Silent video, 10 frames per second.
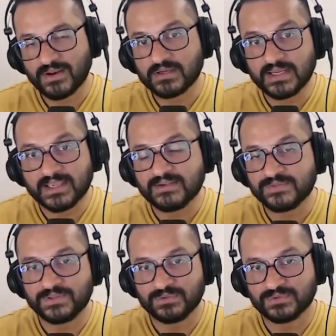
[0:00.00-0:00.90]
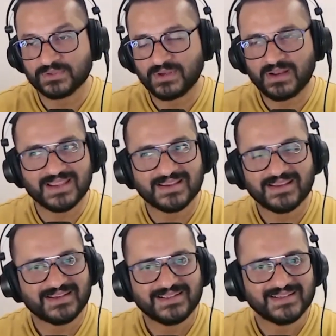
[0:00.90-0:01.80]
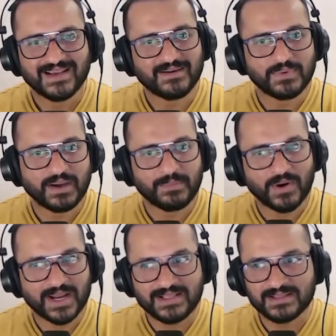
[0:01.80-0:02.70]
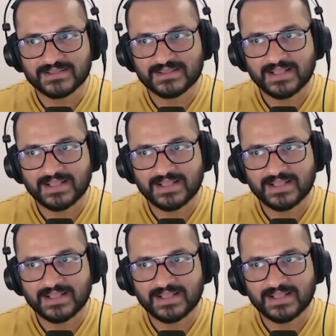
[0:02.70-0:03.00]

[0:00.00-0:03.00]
clicking for you. So you're like, I'm not getting this.